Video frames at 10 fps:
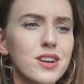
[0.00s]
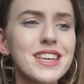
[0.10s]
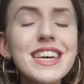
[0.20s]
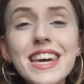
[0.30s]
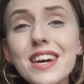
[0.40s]

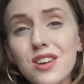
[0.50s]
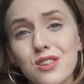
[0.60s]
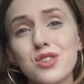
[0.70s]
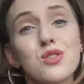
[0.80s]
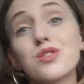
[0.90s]

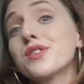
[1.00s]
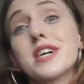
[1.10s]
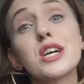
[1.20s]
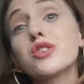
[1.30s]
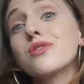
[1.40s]
Cater to their
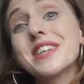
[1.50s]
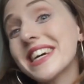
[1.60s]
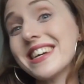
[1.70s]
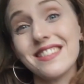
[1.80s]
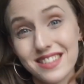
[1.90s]
sexual
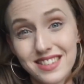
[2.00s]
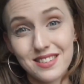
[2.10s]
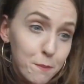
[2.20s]
needs.